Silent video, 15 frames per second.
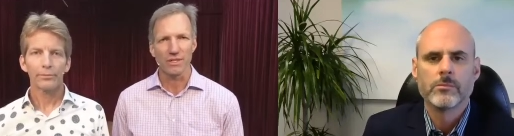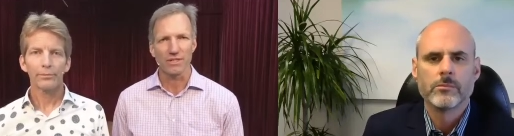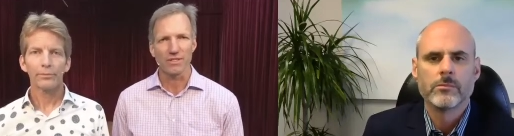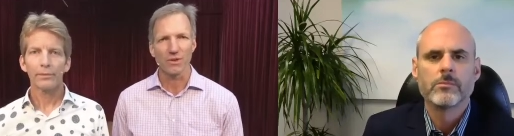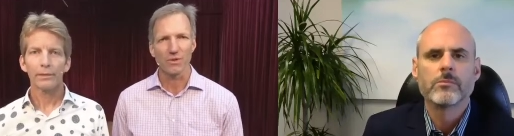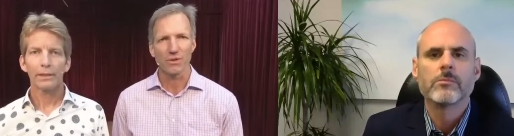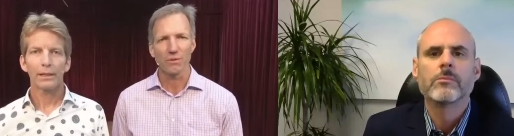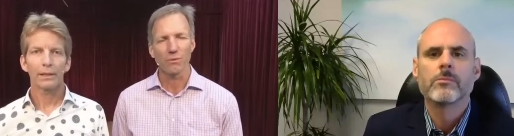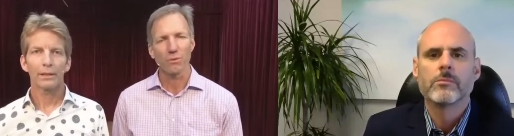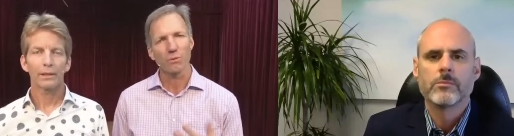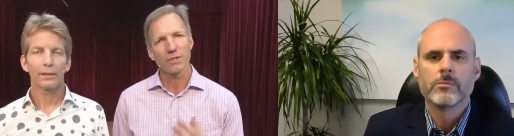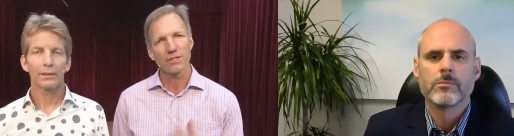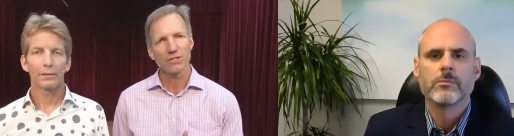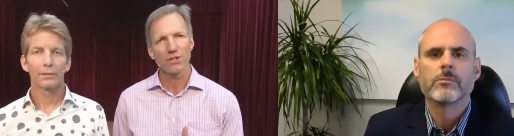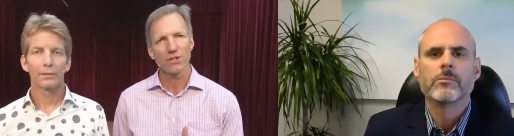Speaker 1: So then when we
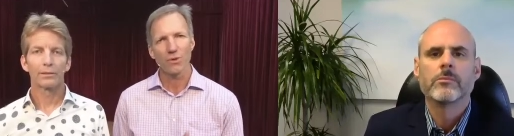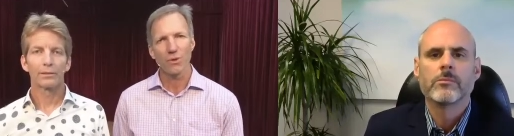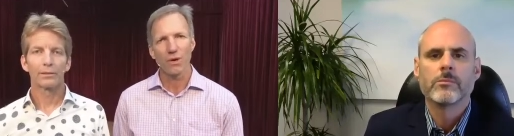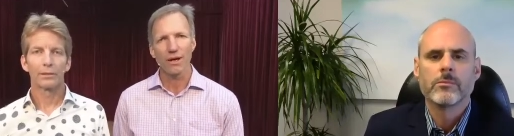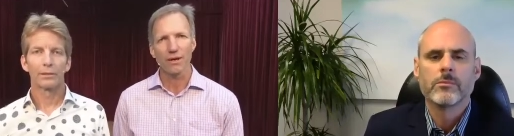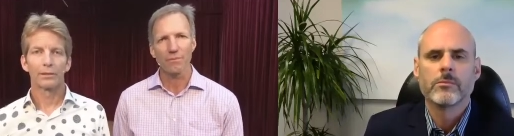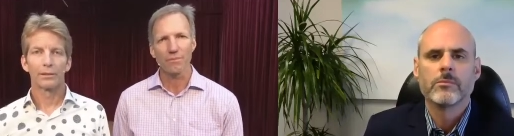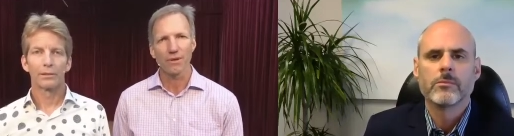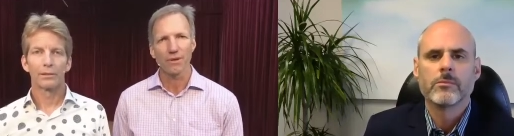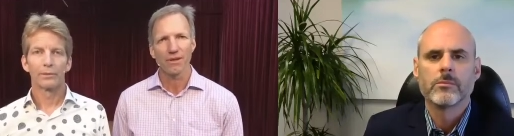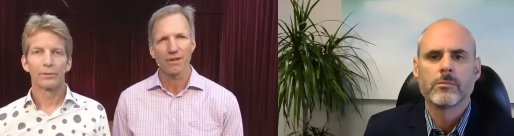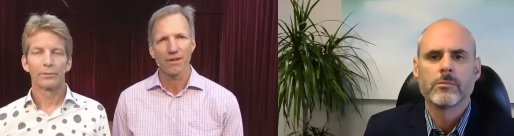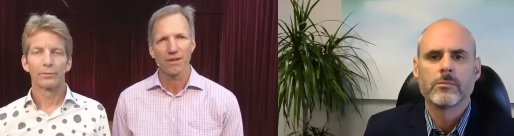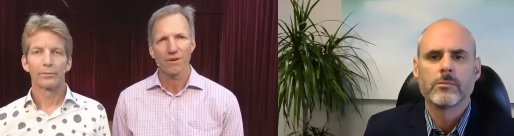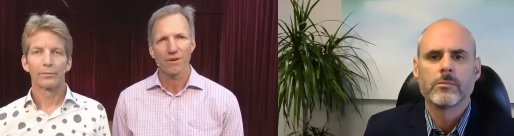show up,
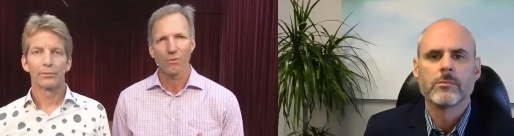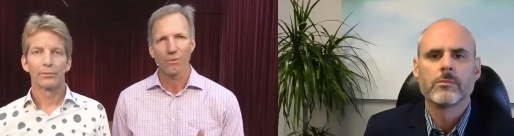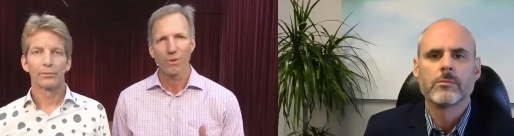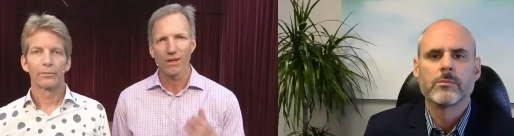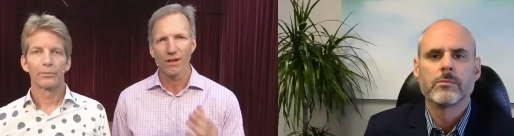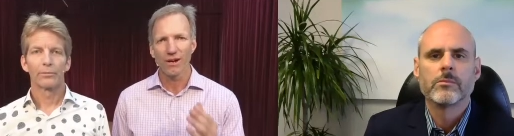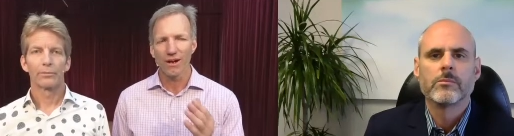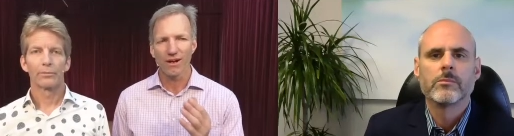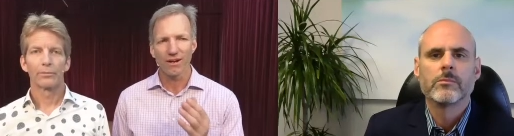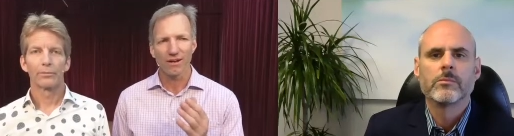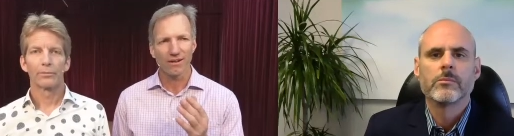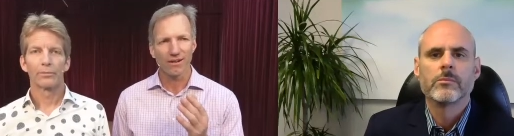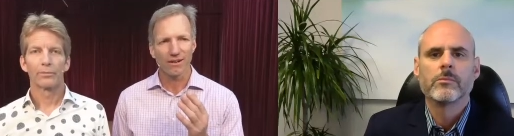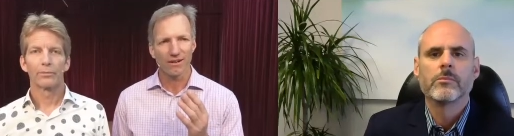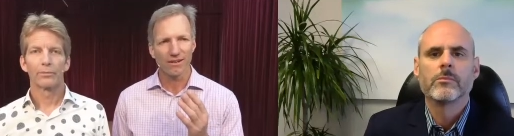we are,
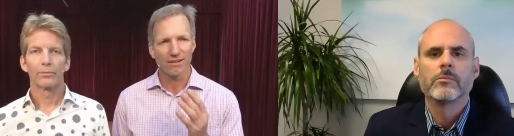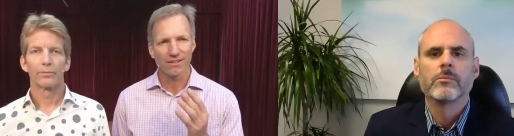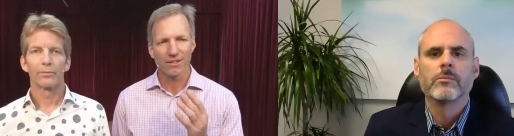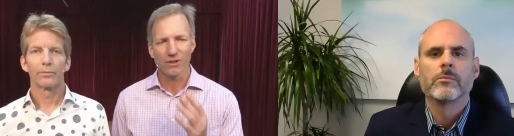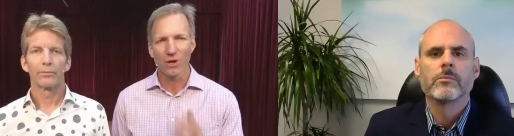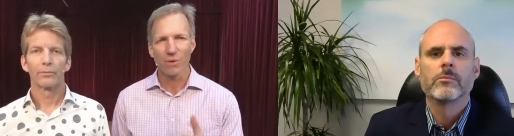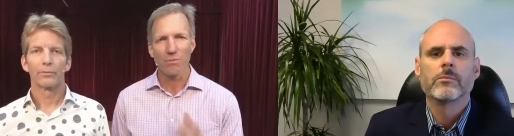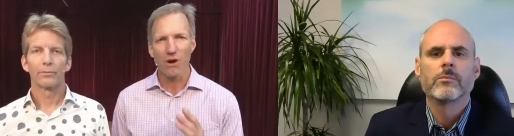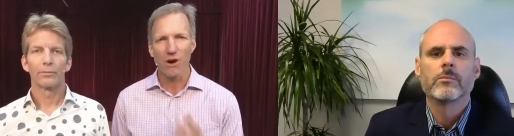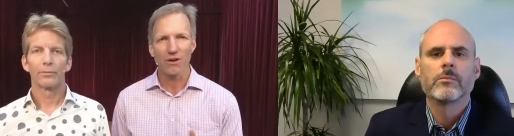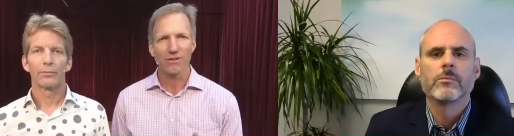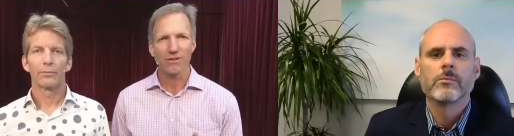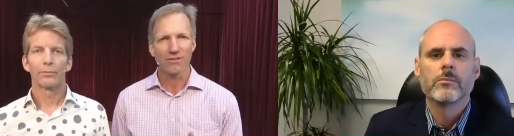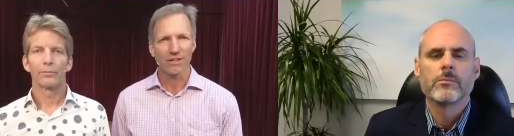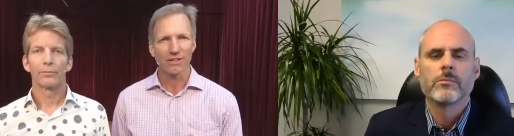you know, a part of
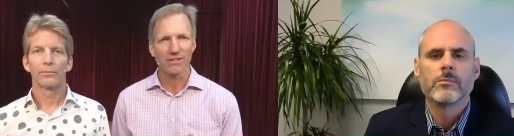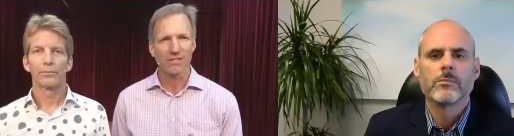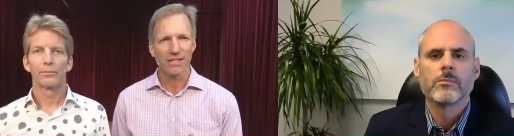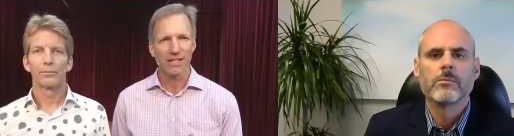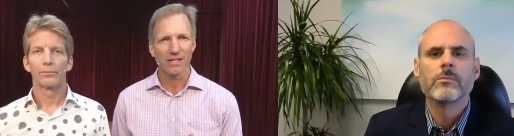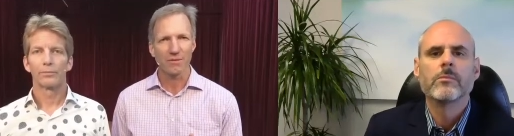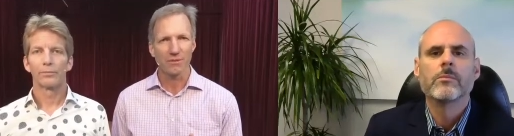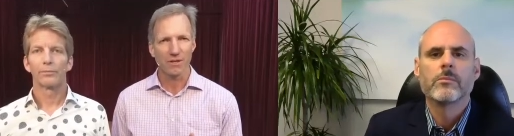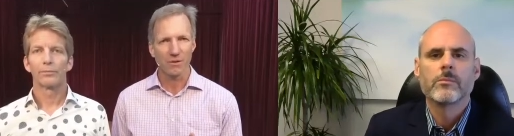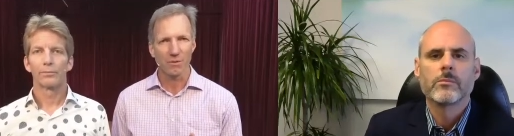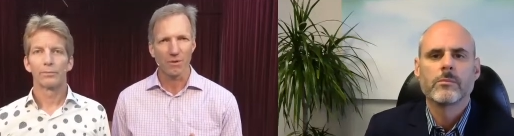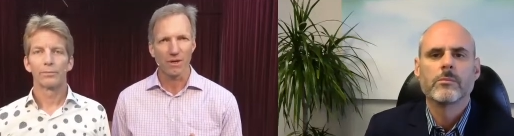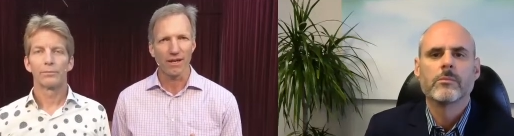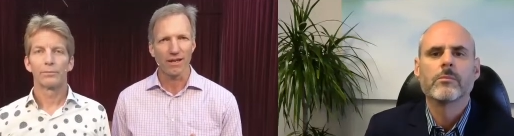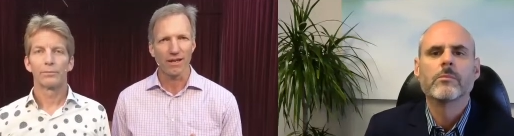their team in a
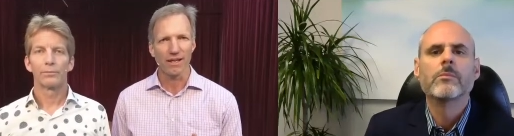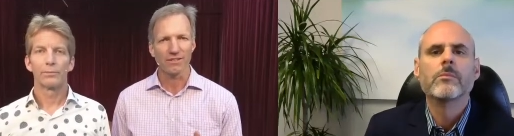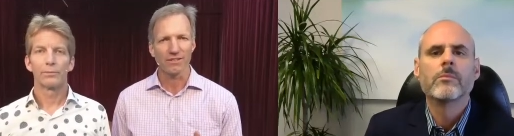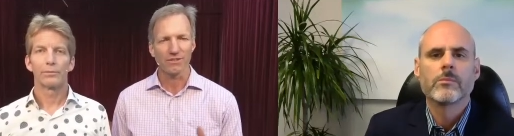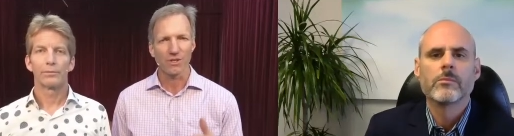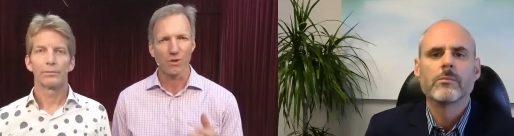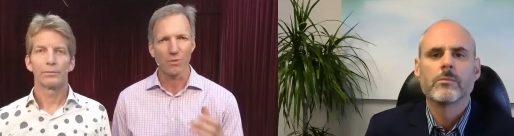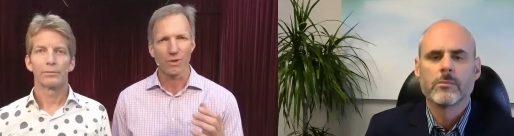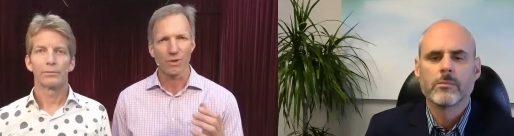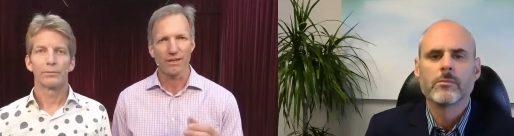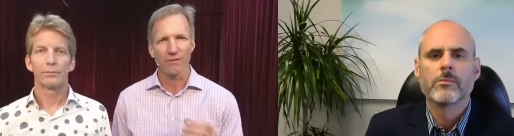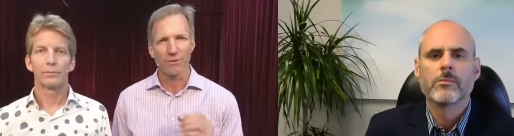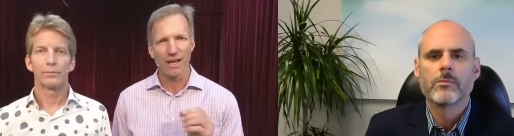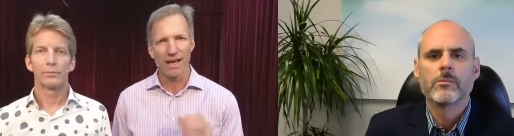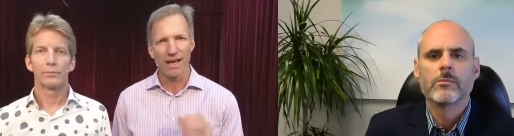way, and so we,
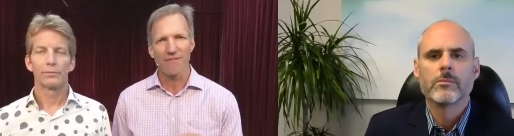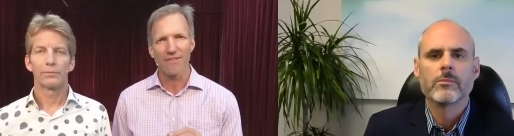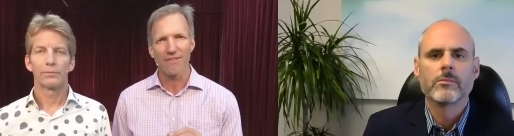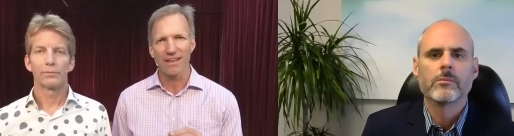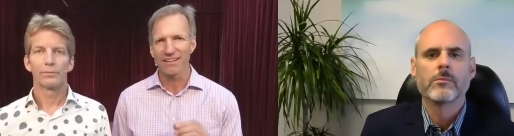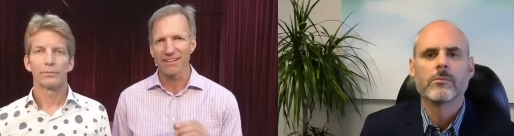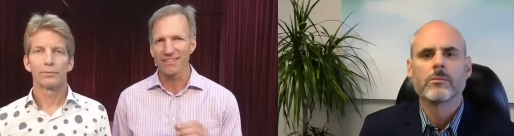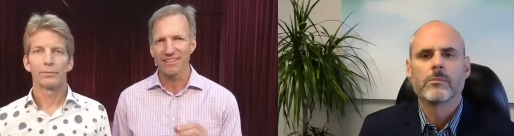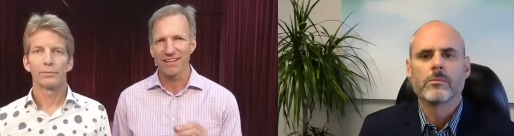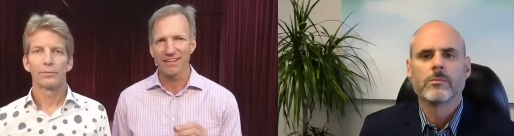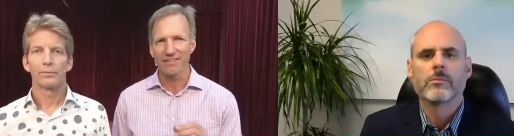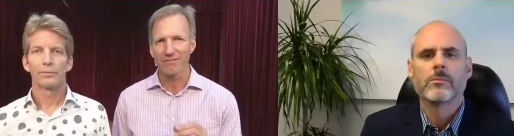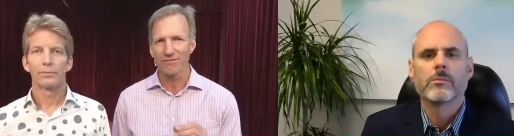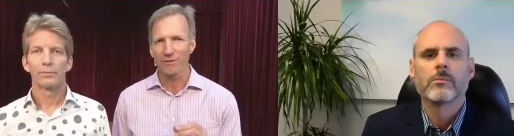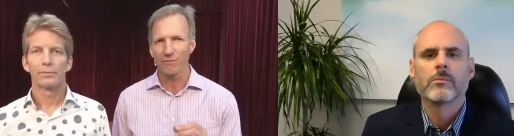we have that inside
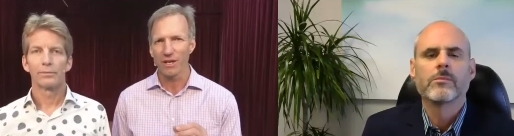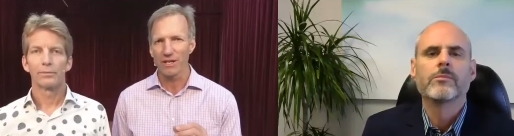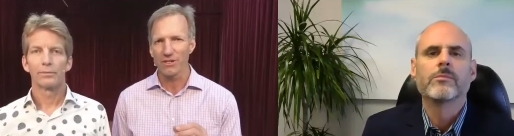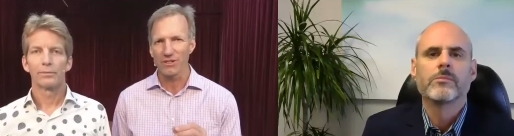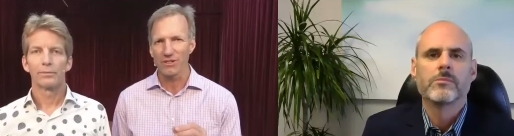information.